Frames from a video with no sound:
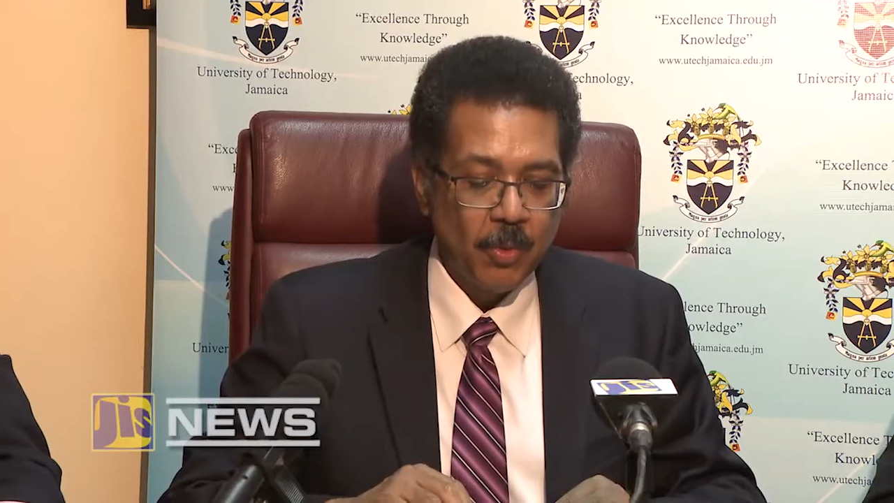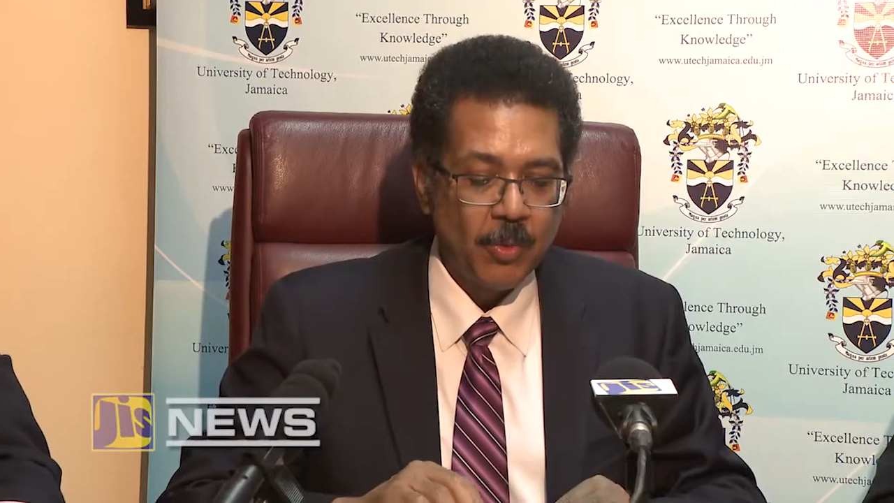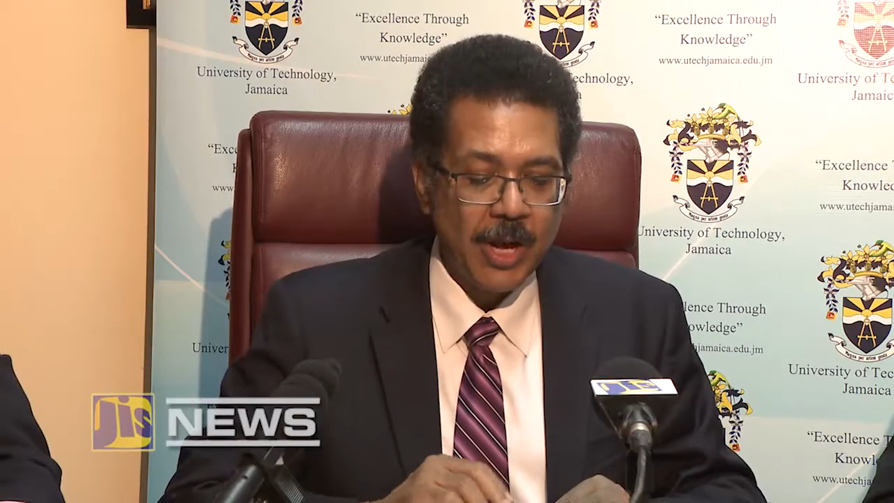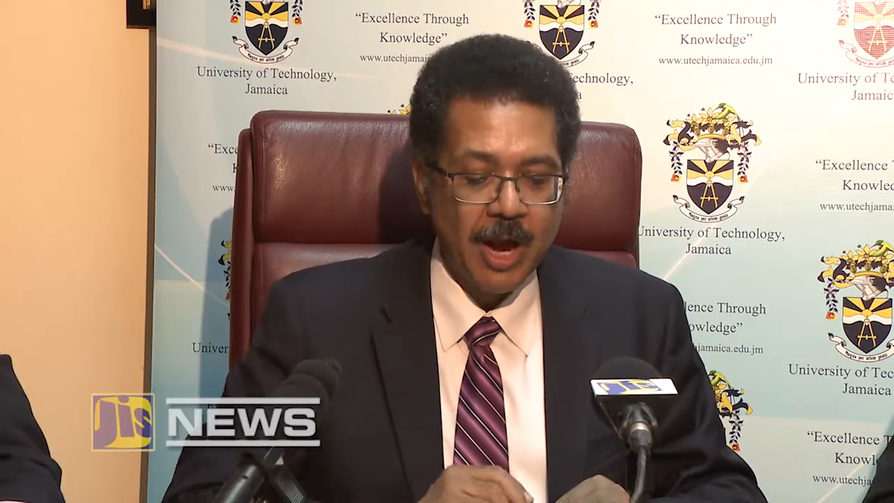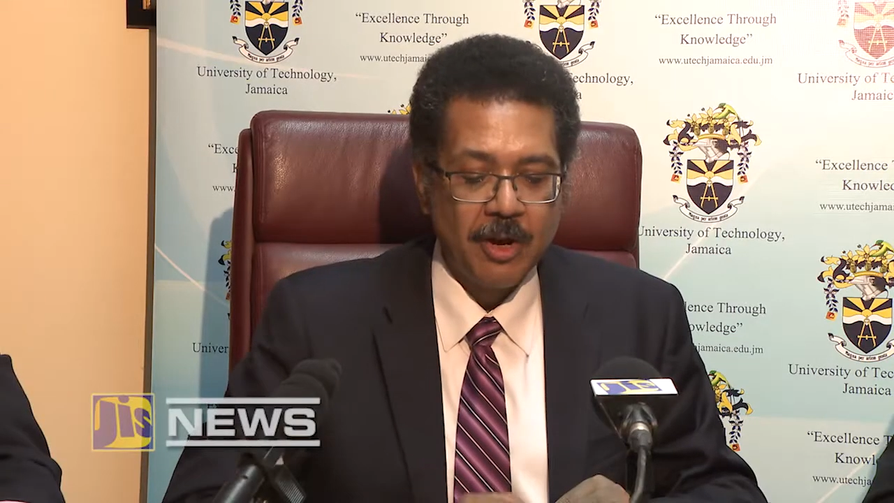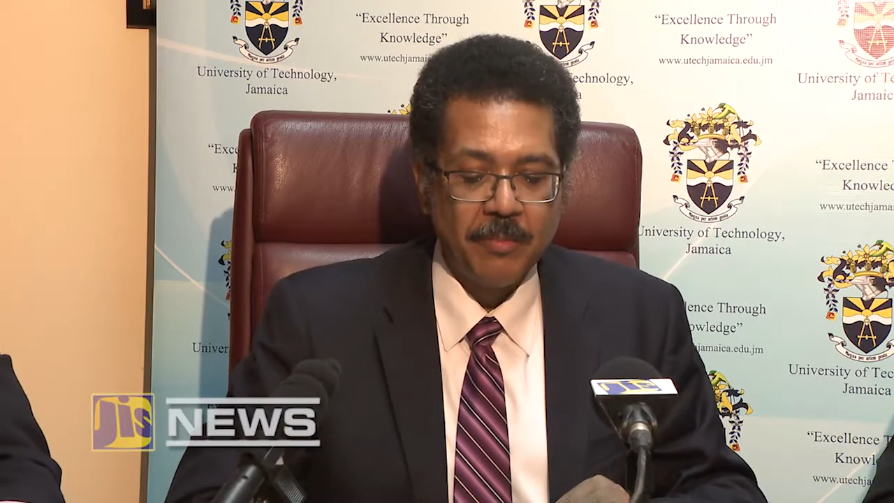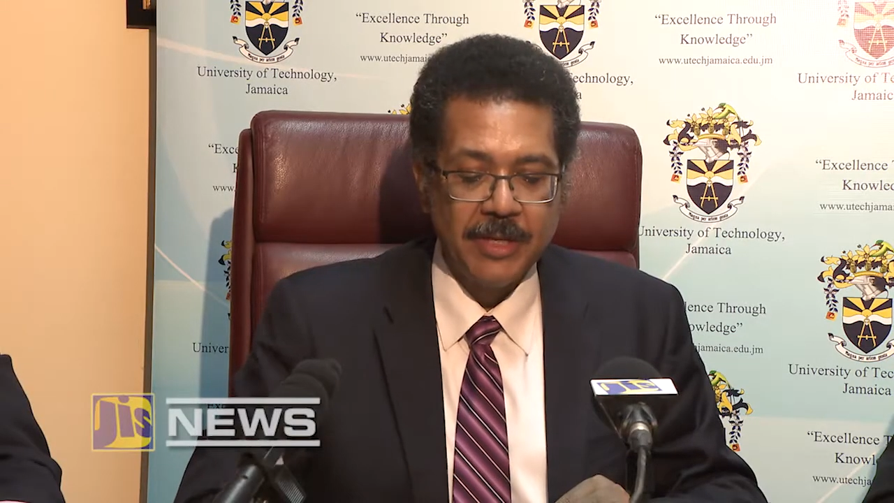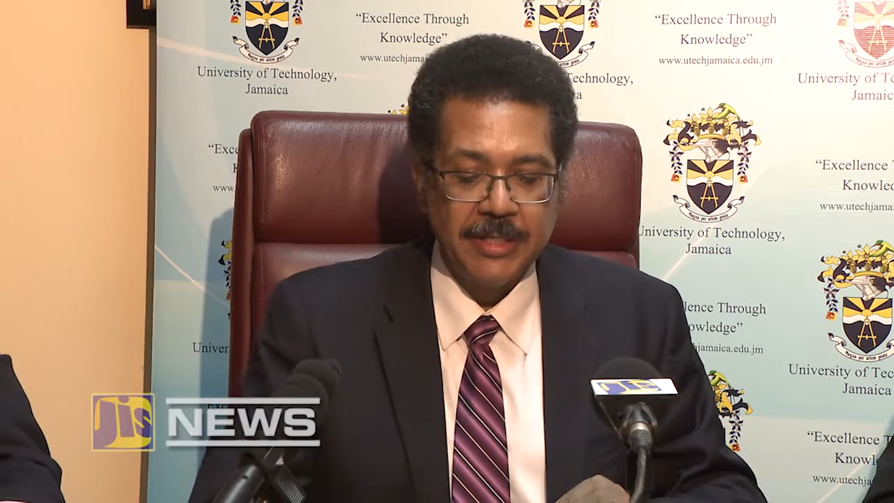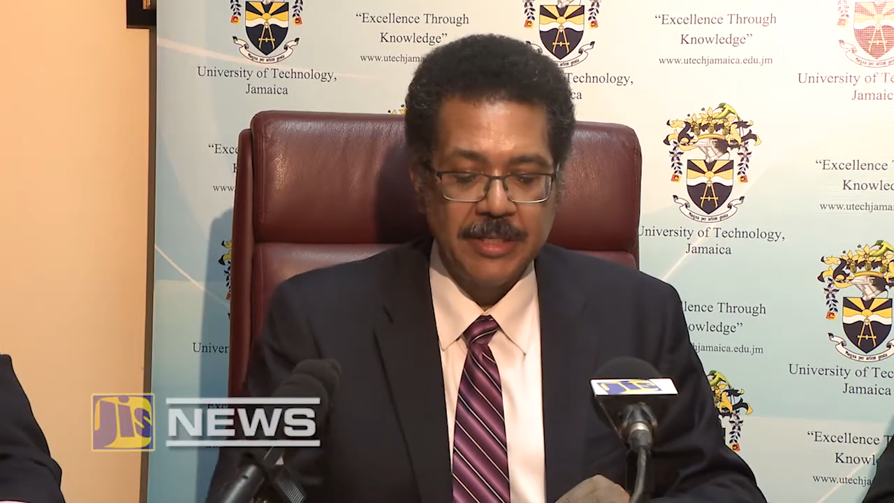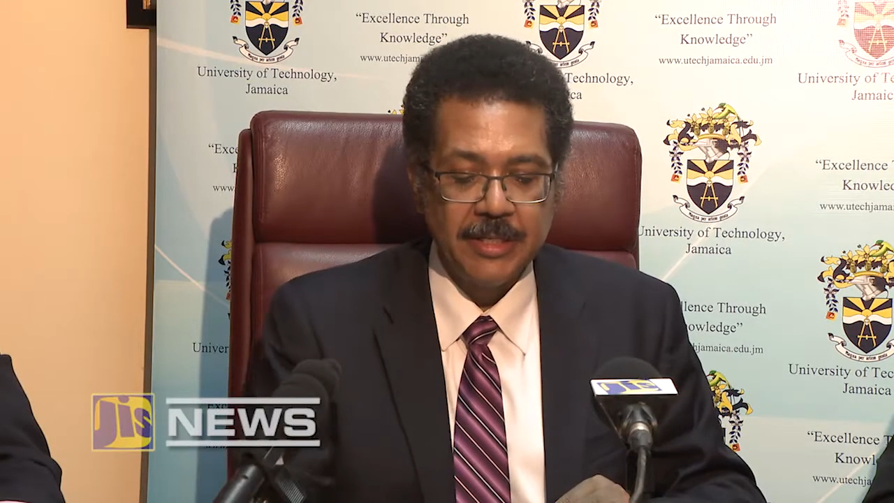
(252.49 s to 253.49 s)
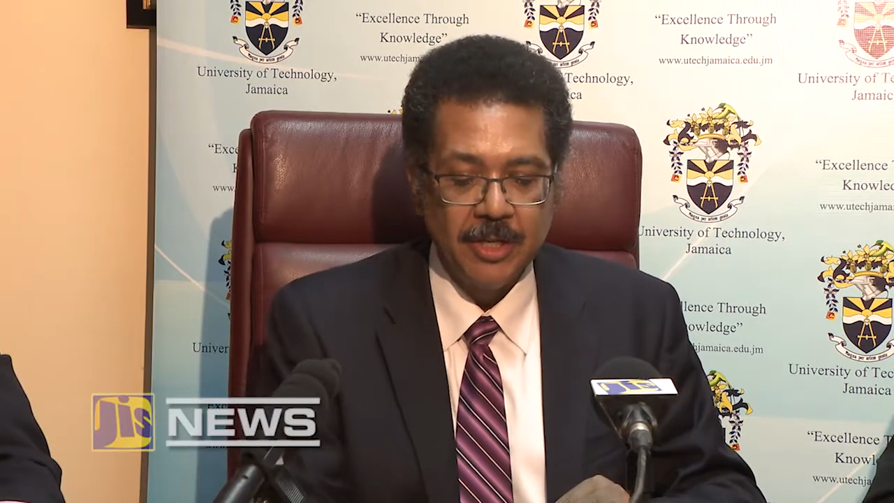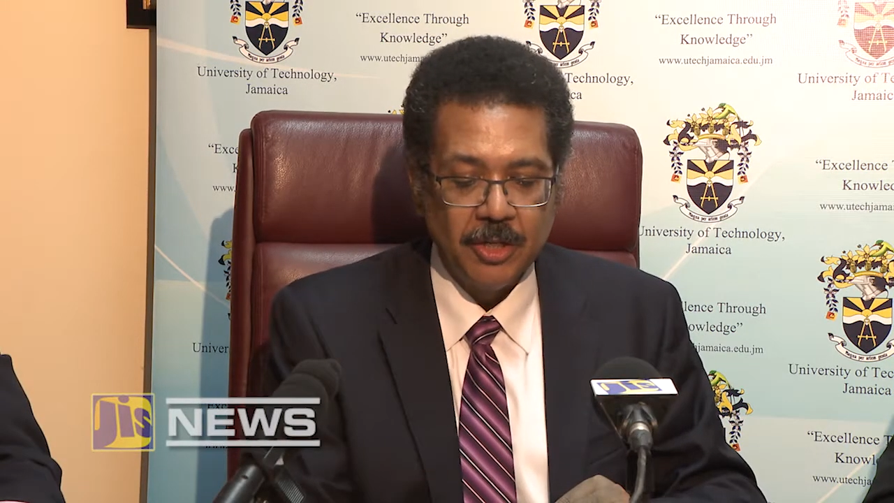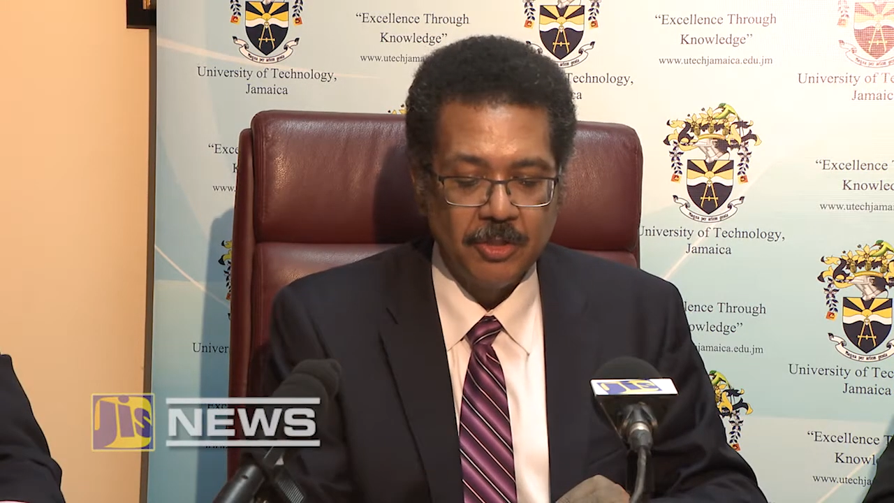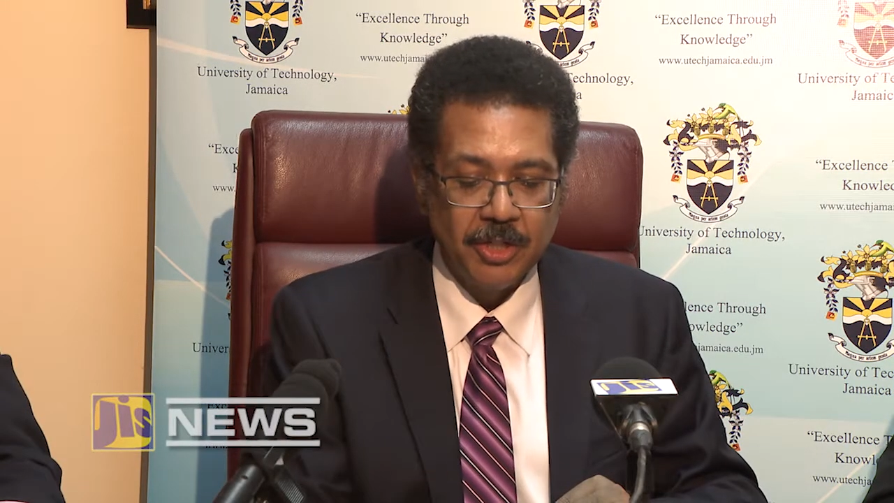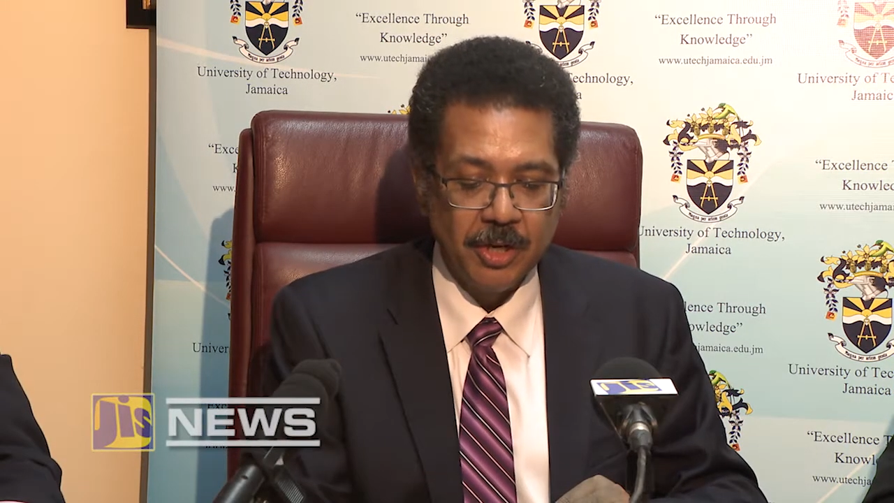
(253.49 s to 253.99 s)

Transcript: We are committed to the